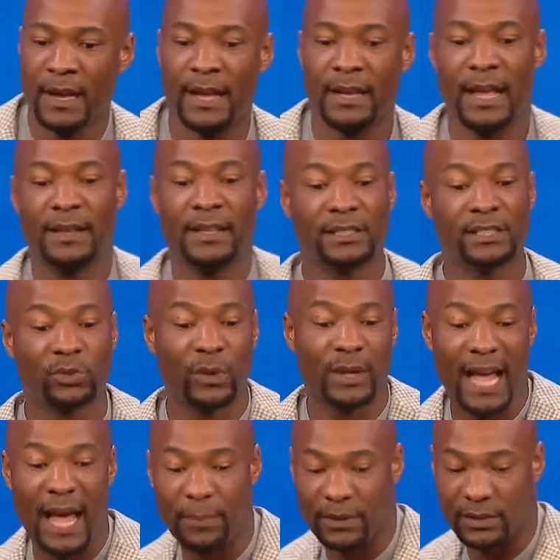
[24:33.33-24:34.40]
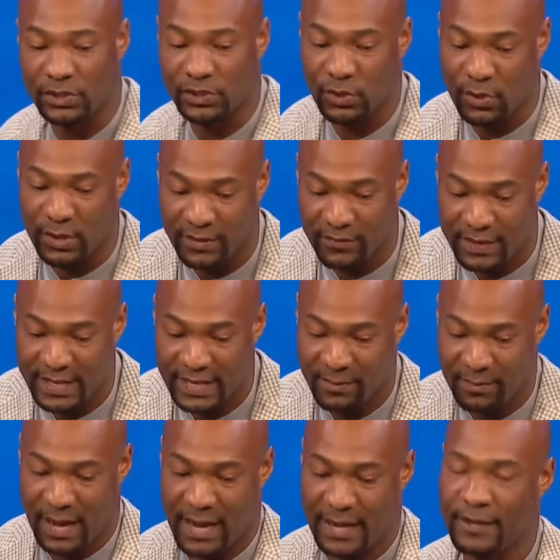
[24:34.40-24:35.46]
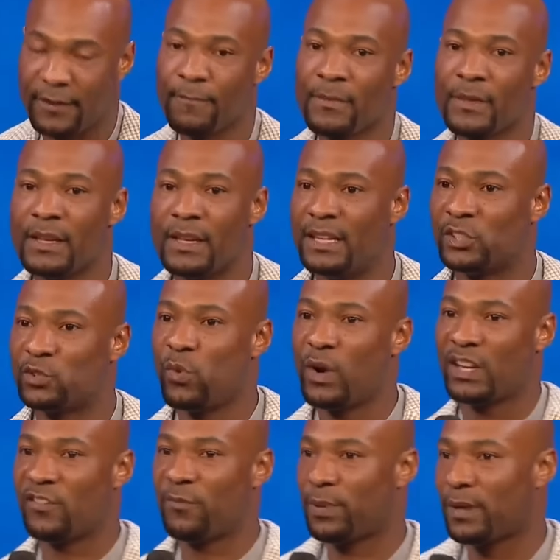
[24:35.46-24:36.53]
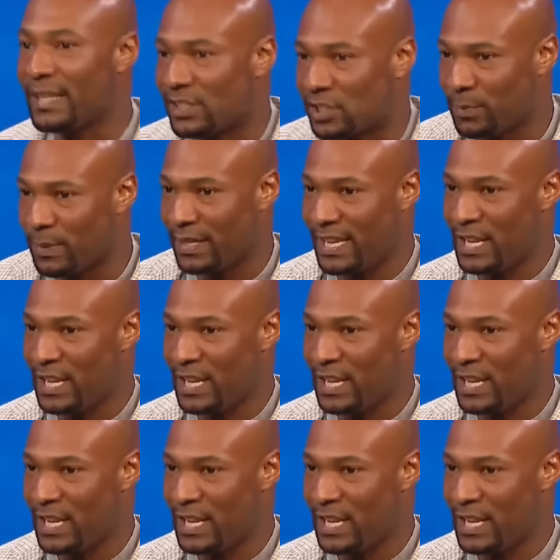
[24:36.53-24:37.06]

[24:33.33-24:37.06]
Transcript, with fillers: And, and this is what happened. The story of Nehemiah is one of placement.